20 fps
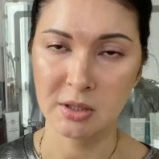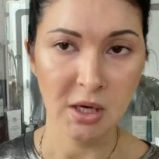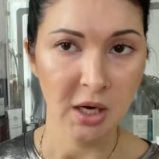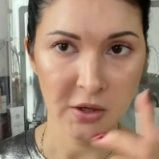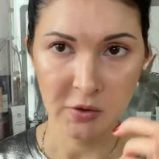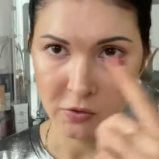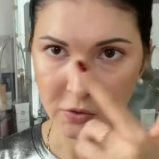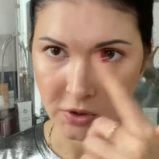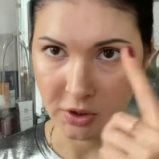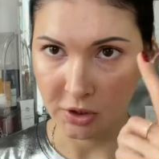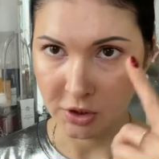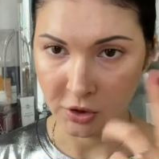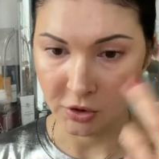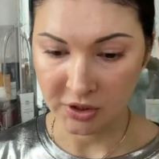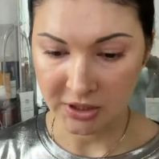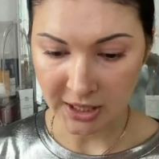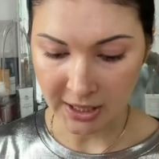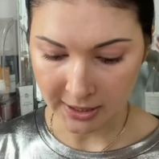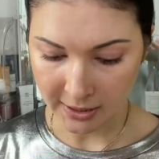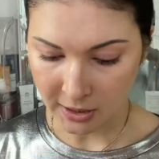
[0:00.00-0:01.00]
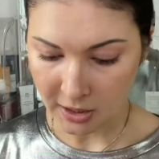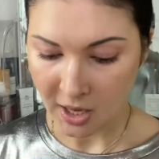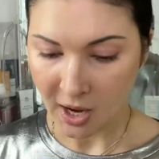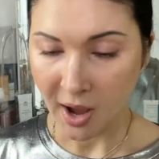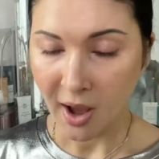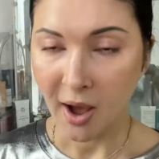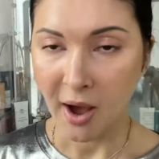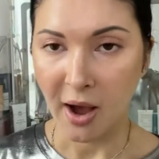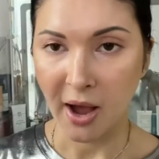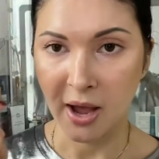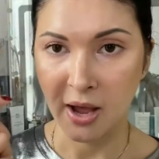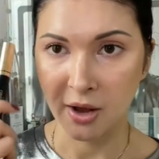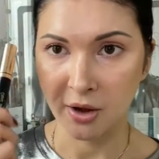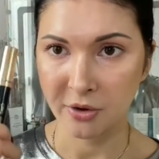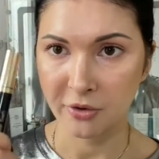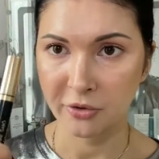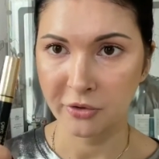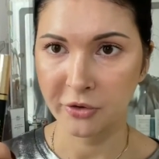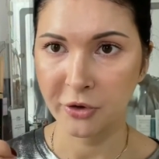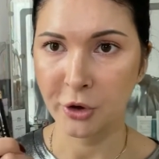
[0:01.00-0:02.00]
I use it today,
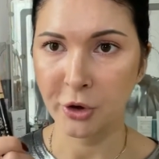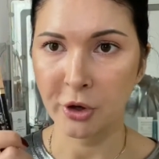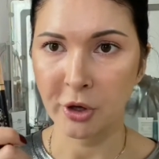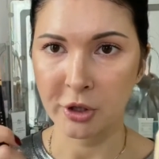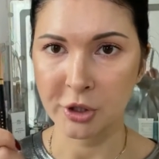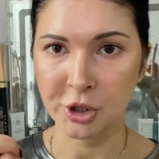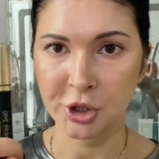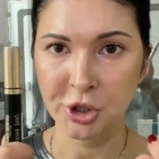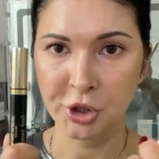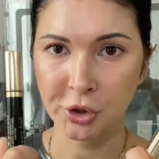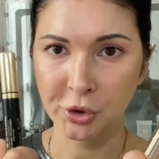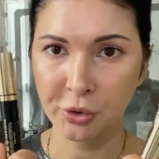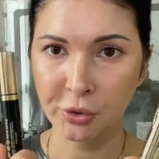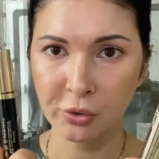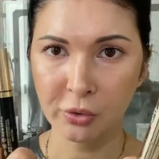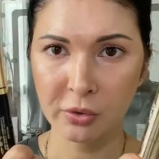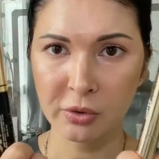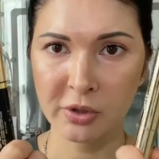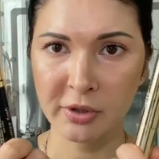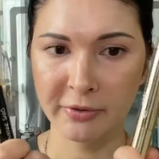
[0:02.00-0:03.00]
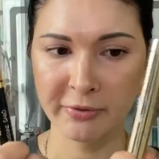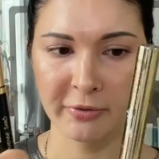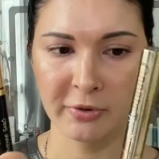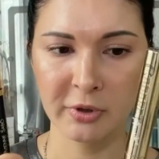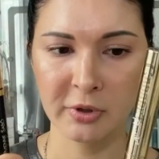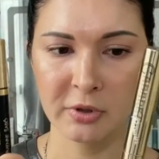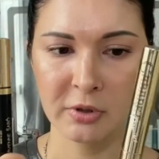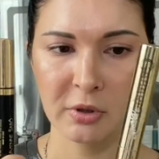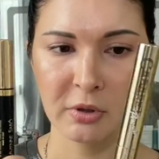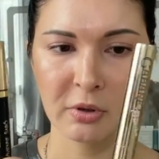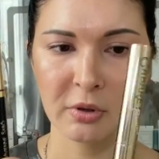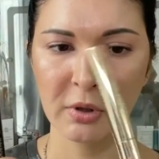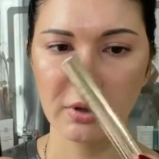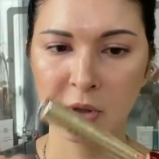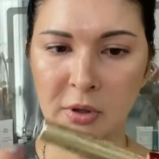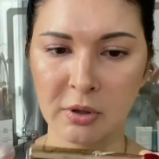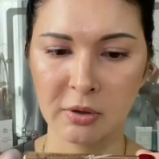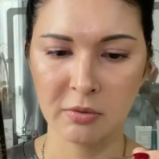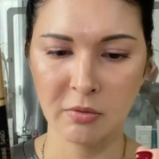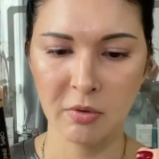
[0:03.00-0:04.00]
and there are two different
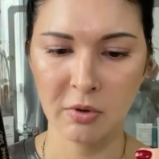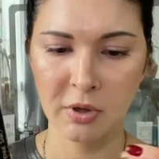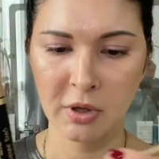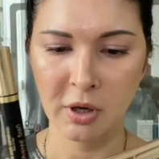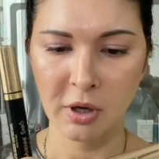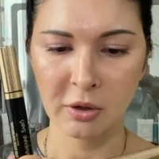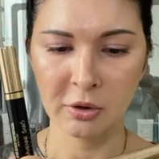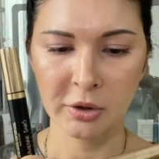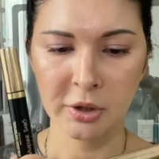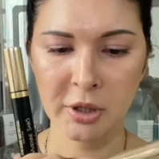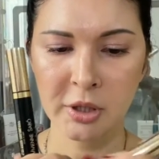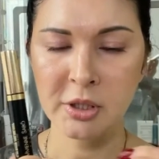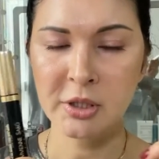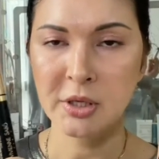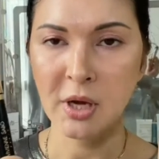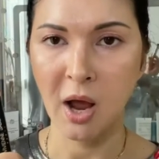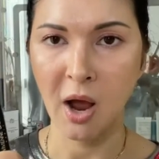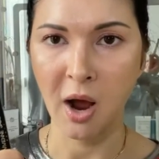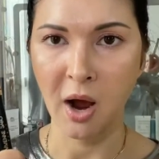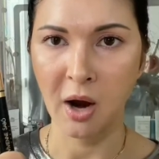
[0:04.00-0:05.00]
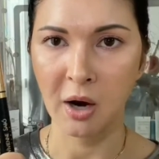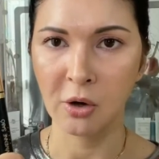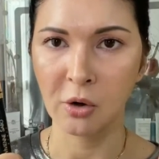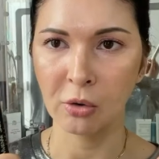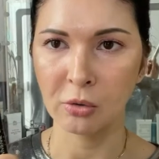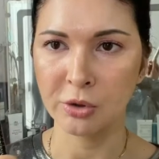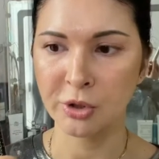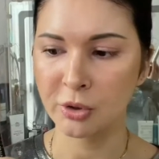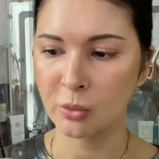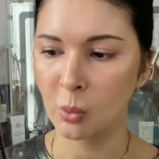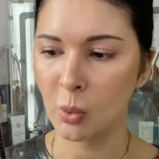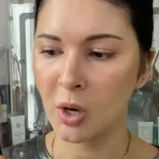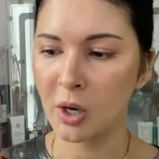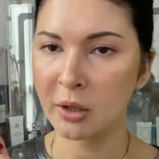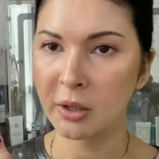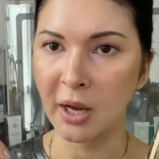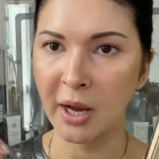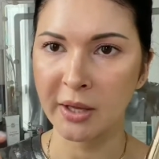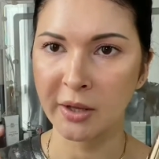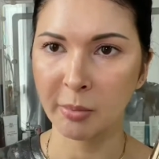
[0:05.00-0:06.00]
colors, a golden
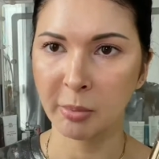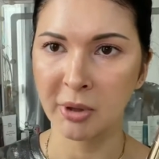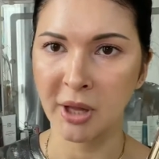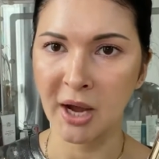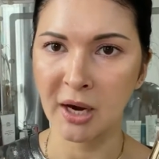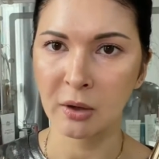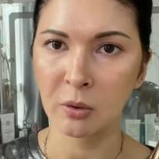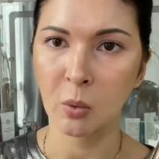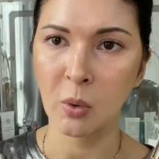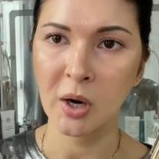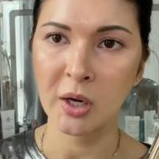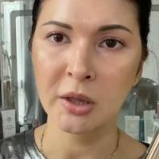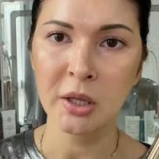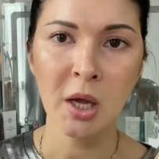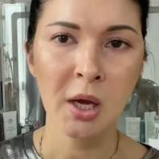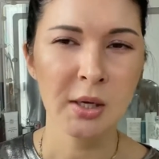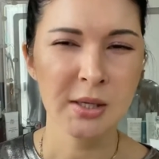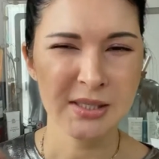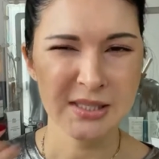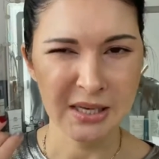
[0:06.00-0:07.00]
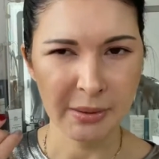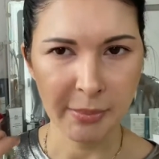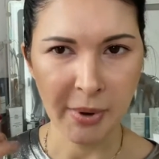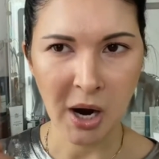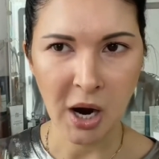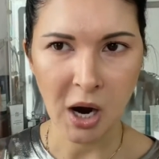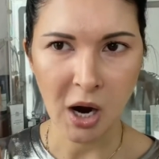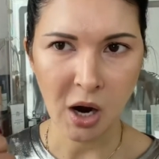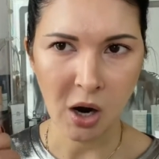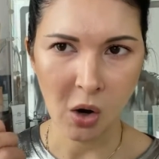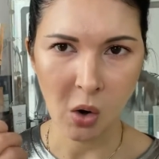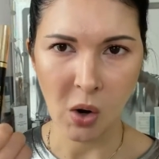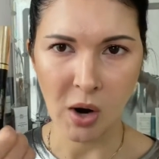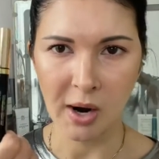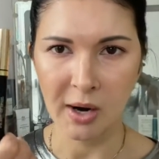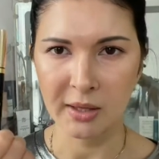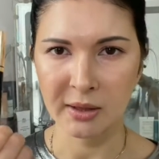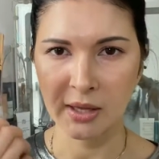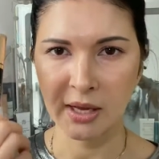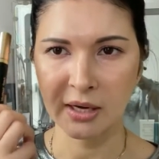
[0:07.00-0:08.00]
one and a black one. Somehow
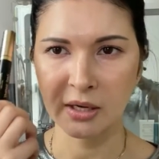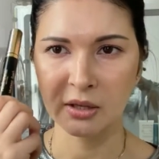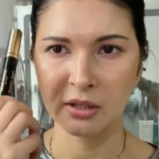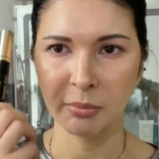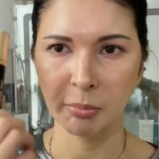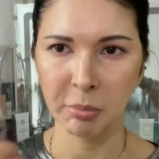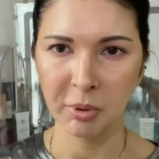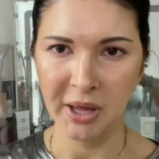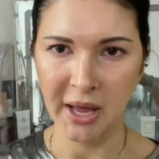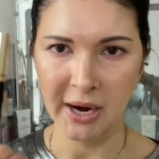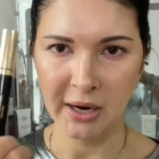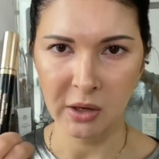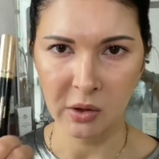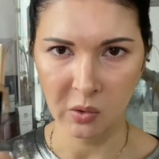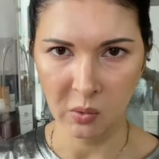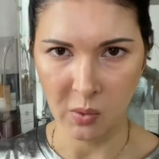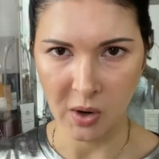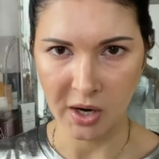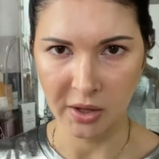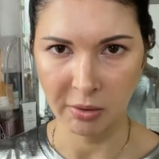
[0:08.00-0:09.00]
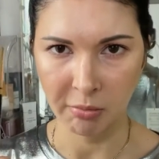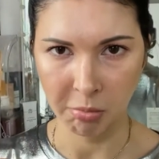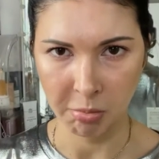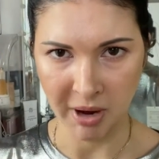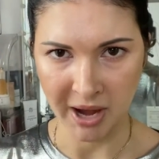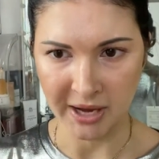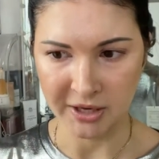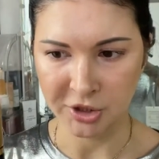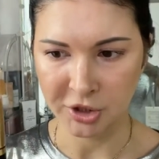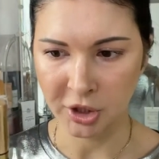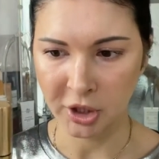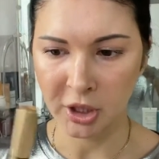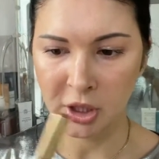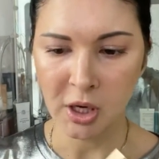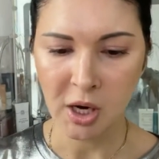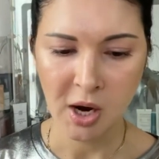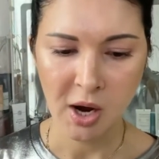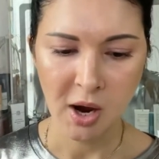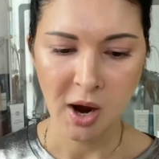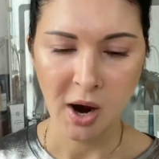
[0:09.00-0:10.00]
I like the black one better.
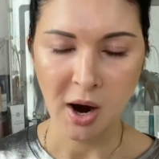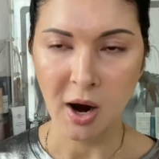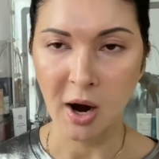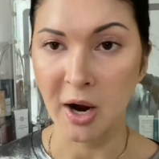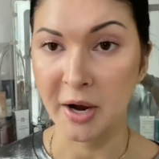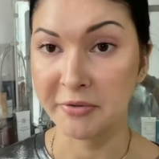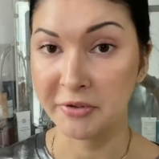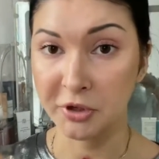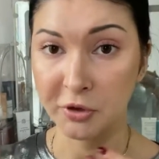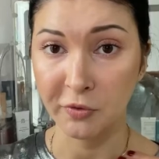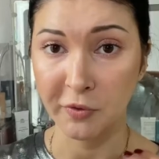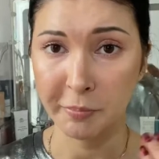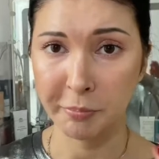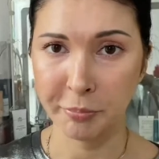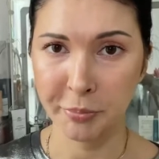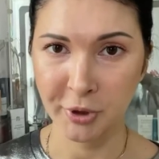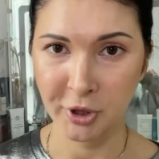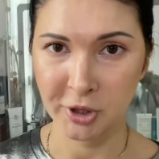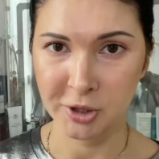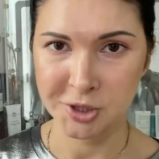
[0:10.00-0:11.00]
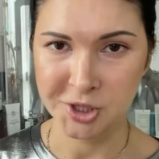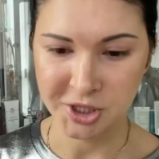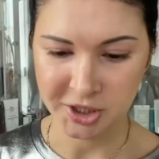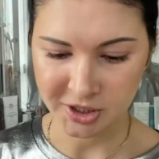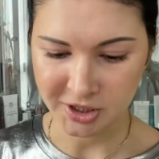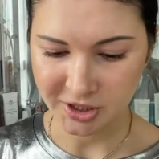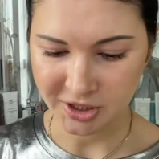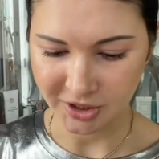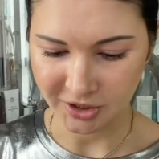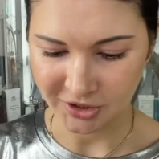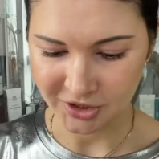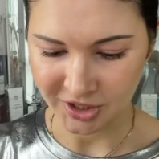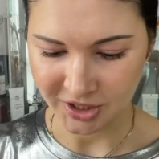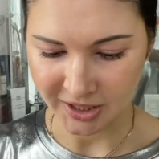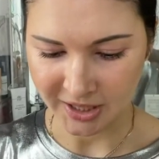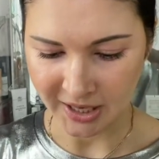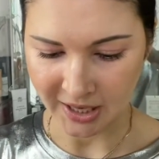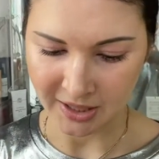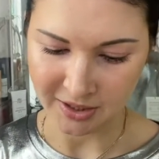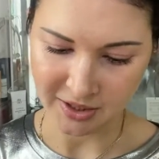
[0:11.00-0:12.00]
I even repurchased it
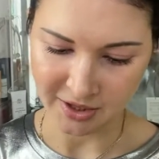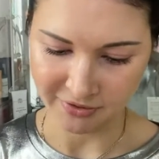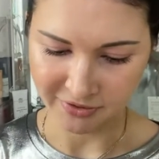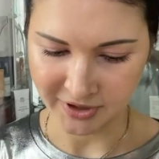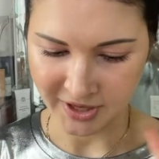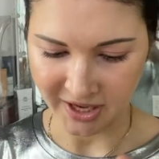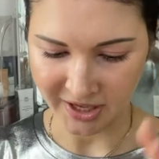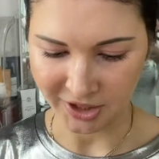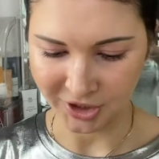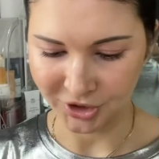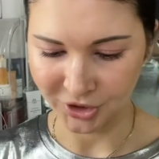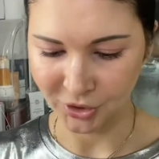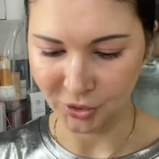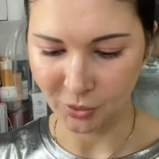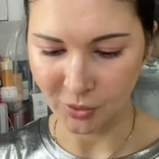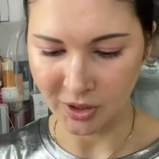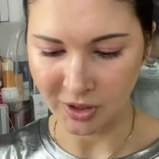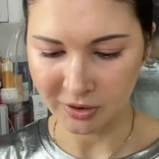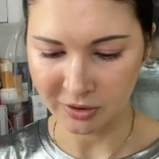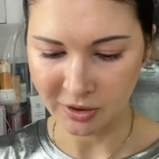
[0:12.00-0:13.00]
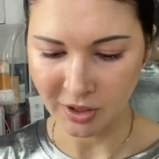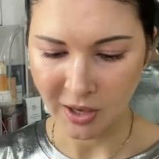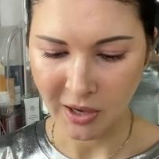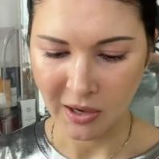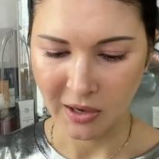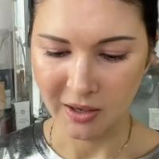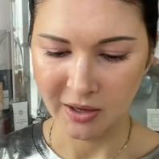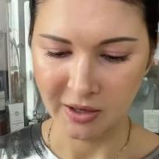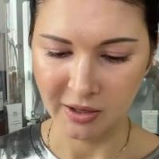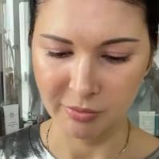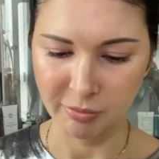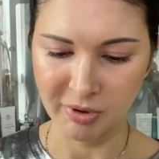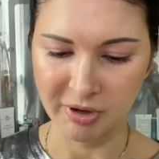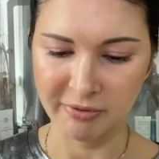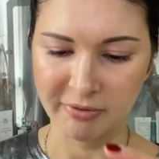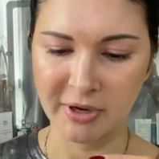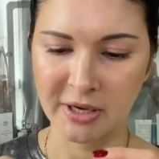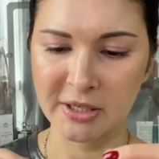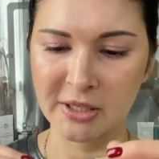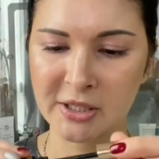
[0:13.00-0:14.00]
again. I've got a new one in my
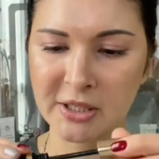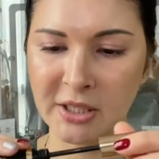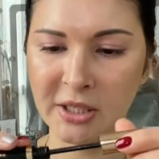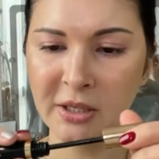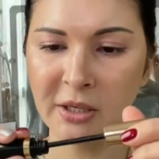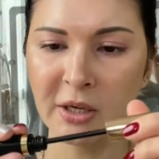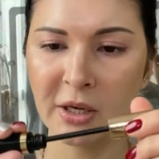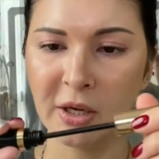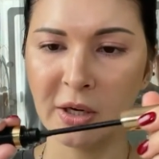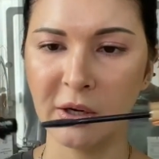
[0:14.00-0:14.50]
vanity.